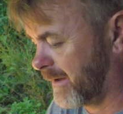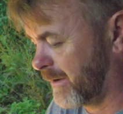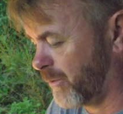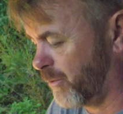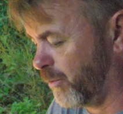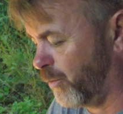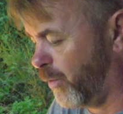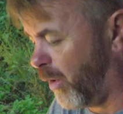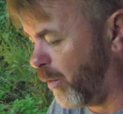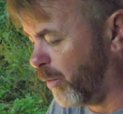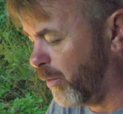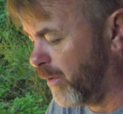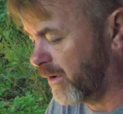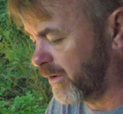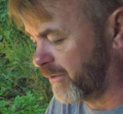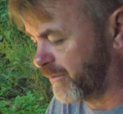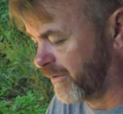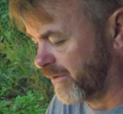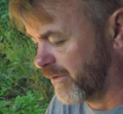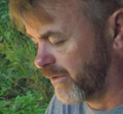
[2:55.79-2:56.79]
what
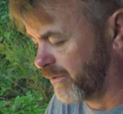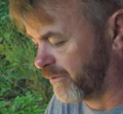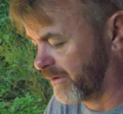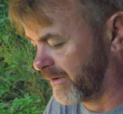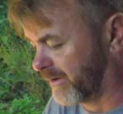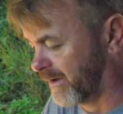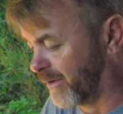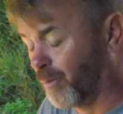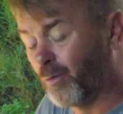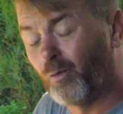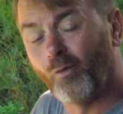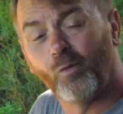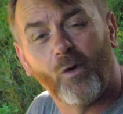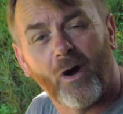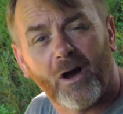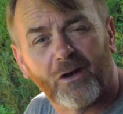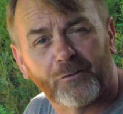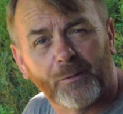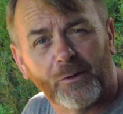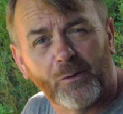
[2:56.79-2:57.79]
works for us and
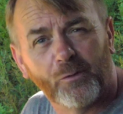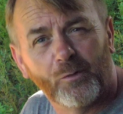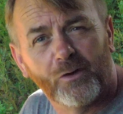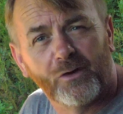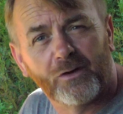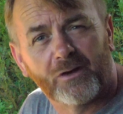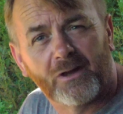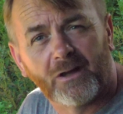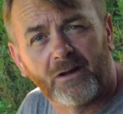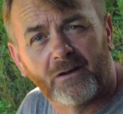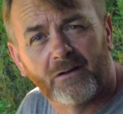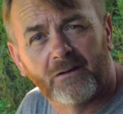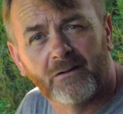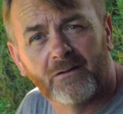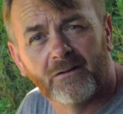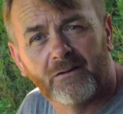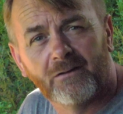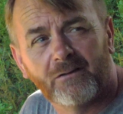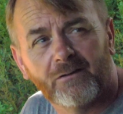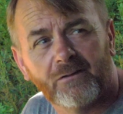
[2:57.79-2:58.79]
what has been working
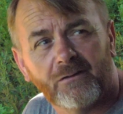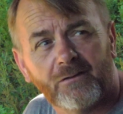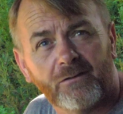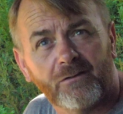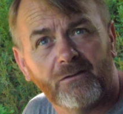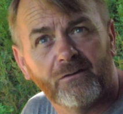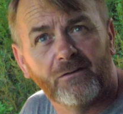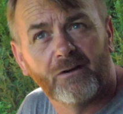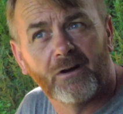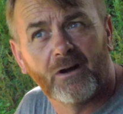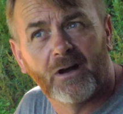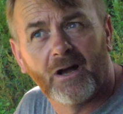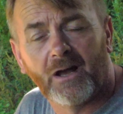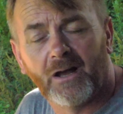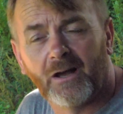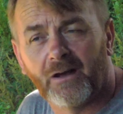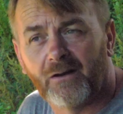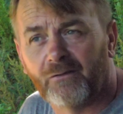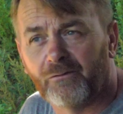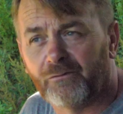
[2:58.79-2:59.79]

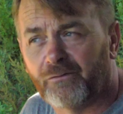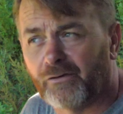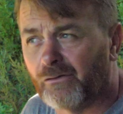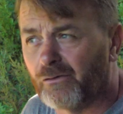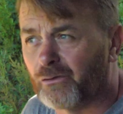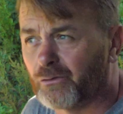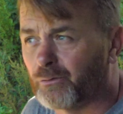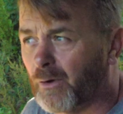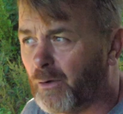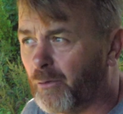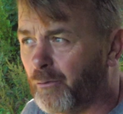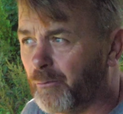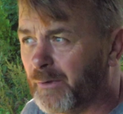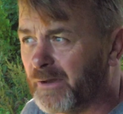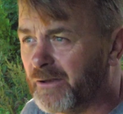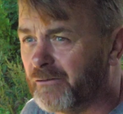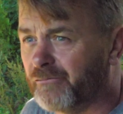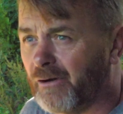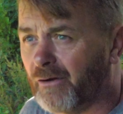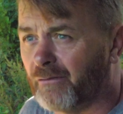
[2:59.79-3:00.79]
for us while we've
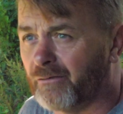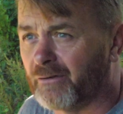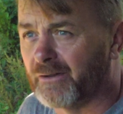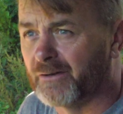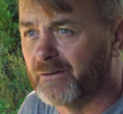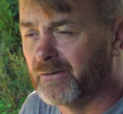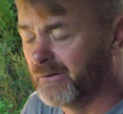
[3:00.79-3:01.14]
been travelling